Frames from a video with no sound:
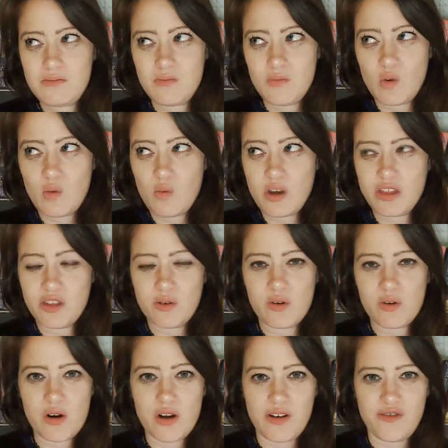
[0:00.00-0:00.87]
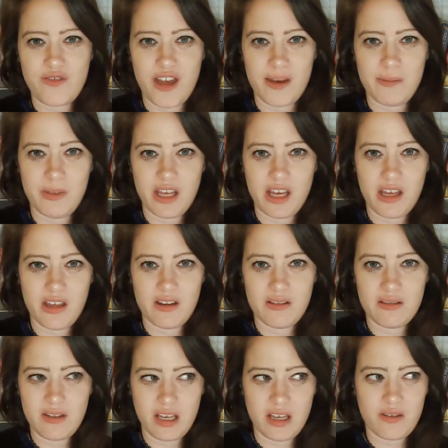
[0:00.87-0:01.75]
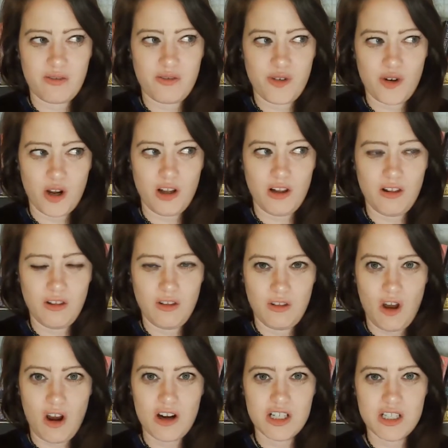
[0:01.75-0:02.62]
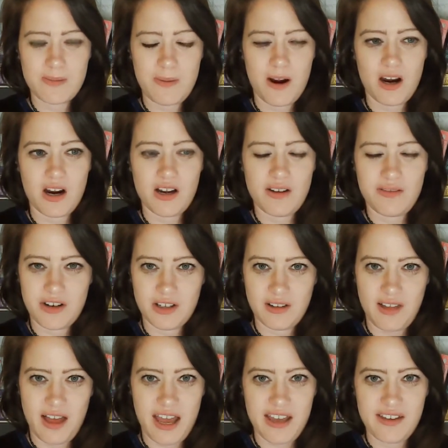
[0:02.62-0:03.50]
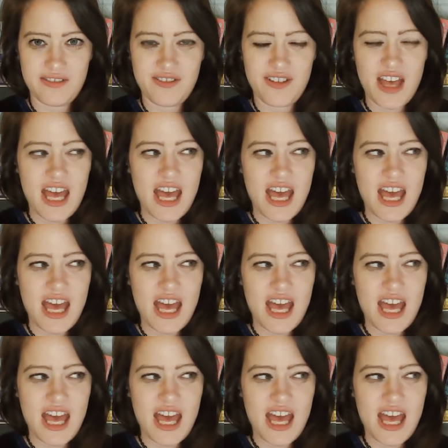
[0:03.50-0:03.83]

with the royal family like for a large part of her life.